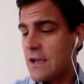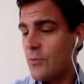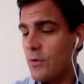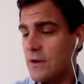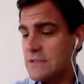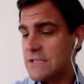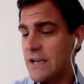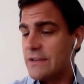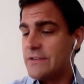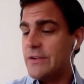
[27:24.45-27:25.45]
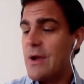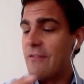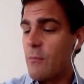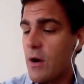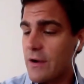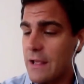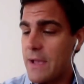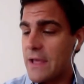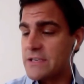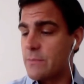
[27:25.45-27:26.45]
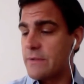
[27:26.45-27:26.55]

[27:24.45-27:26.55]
was do you have a marketing manager?